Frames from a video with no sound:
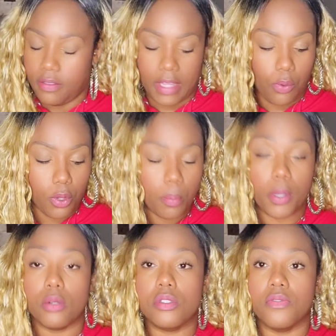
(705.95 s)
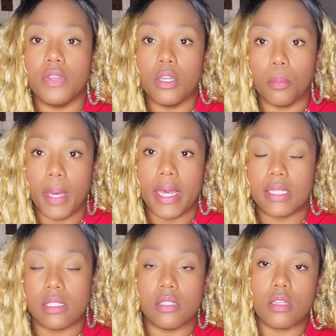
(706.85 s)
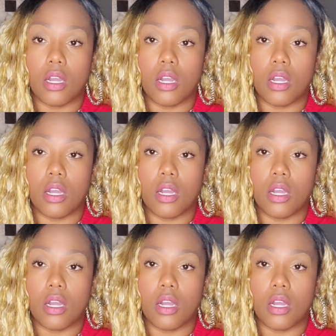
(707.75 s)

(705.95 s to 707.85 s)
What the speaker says: they will persevere past this